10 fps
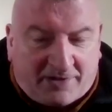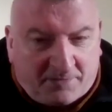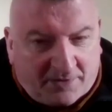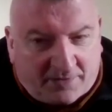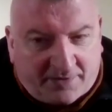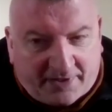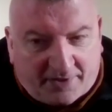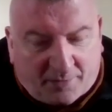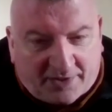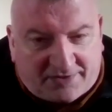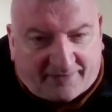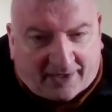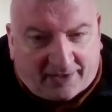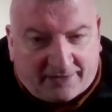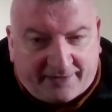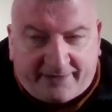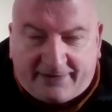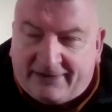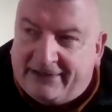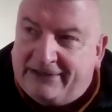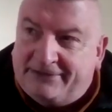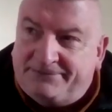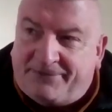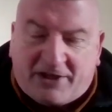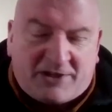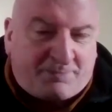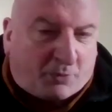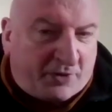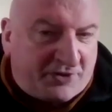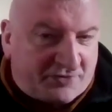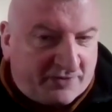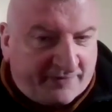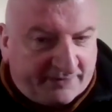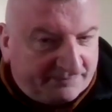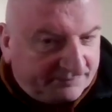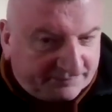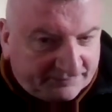community in the west of Ireland, very sports driven,